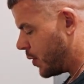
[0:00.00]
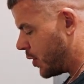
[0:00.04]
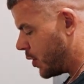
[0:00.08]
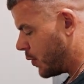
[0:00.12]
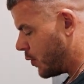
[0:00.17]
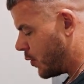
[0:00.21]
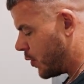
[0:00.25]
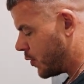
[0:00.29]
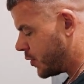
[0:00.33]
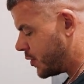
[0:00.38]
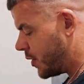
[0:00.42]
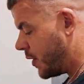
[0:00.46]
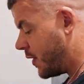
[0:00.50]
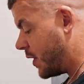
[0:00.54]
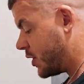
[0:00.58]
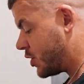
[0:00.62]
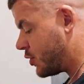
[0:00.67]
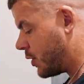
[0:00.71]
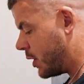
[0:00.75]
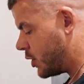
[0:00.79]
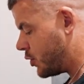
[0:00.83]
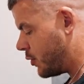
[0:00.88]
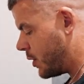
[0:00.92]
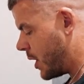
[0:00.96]
put the water in this.
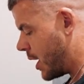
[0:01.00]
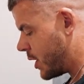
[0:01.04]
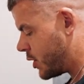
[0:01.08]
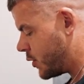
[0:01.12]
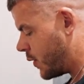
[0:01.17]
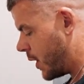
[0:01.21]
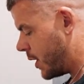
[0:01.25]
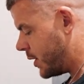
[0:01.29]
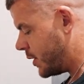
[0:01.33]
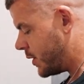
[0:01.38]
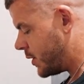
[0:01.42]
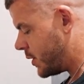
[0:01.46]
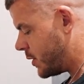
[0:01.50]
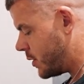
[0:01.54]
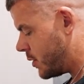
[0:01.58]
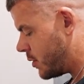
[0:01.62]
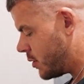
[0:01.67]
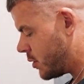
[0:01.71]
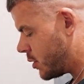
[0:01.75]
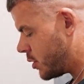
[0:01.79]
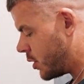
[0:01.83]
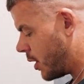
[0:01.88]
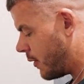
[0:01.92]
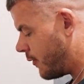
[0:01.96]
So I'll do that twice.
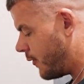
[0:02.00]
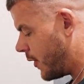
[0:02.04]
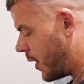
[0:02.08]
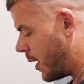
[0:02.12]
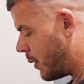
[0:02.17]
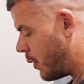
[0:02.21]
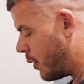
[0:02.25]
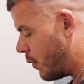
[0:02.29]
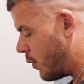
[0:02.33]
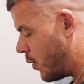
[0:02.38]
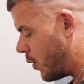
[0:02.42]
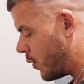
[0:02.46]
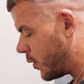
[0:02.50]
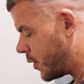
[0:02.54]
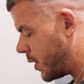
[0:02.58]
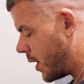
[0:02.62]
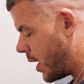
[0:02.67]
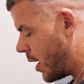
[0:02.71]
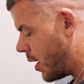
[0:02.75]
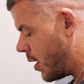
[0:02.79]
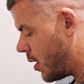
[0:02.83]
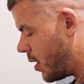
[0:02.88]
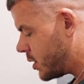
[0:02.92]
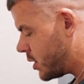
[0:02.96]
So I'll fill it with
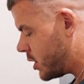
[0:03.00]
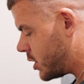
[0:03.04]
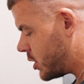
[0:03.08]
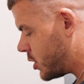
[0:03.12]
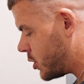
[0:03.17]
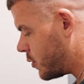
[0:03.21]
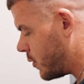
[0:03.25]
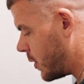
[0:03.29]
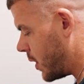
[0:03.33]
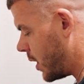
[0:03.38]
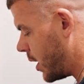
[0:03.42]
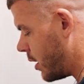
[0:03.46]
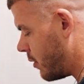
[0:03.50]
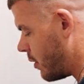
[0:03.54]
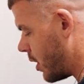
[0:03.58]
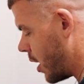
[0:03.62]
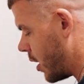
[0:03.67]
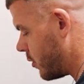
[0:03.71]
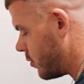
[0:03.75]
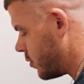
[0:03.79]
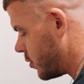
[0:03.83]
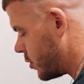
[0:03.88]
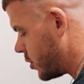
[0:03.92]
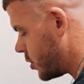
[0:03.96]
water, swill it
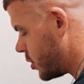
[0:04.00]
around.